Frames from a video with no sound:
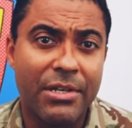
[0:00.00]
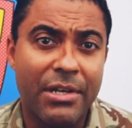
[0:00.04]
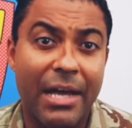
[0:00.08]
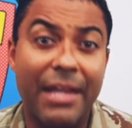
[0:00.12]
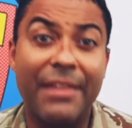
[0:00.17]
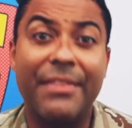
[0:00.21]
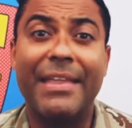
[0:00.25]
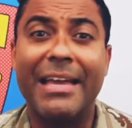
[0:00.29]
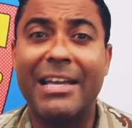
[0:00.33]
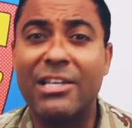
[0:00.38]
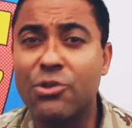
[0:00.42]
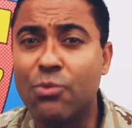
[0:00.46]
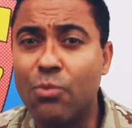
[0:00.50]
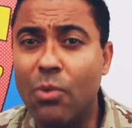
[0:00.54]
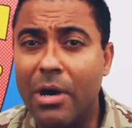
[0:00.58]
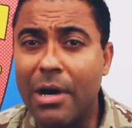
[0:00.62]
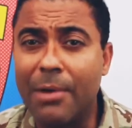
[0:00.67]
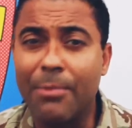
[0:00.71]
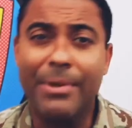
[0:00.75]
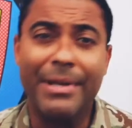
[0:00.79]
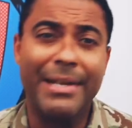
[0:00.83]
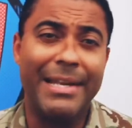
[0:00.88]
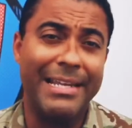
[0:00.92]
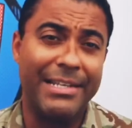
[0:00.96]
and that's why
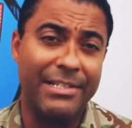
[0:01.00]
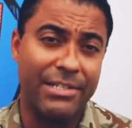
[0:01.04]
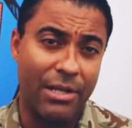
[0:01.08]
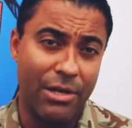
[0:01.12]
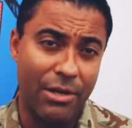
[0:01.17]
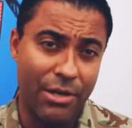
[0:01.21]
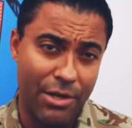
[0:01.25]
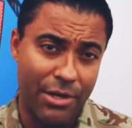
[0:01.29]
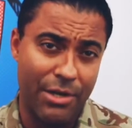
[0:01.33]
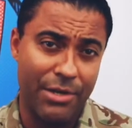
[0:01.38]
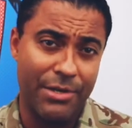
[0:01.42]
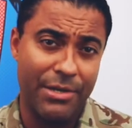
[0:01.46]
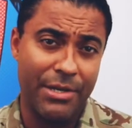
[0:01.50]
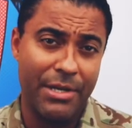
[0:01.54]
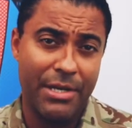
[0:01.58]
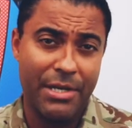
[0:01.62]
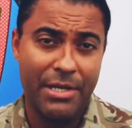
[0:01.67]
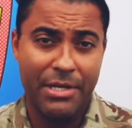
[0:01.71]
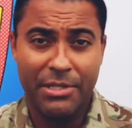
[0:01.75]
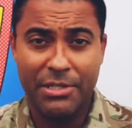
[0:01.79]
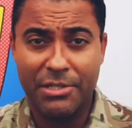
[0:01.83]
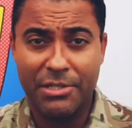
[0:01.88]
we need to learn to